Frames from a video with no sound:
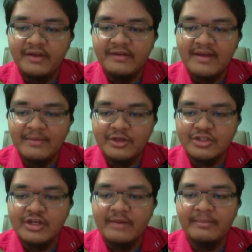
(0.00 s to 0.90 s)
damage
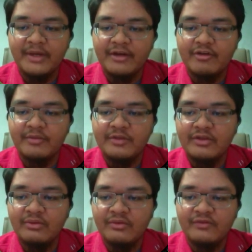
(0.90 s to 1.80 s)
by encrypting
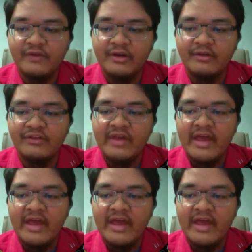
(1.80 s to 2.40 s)
user files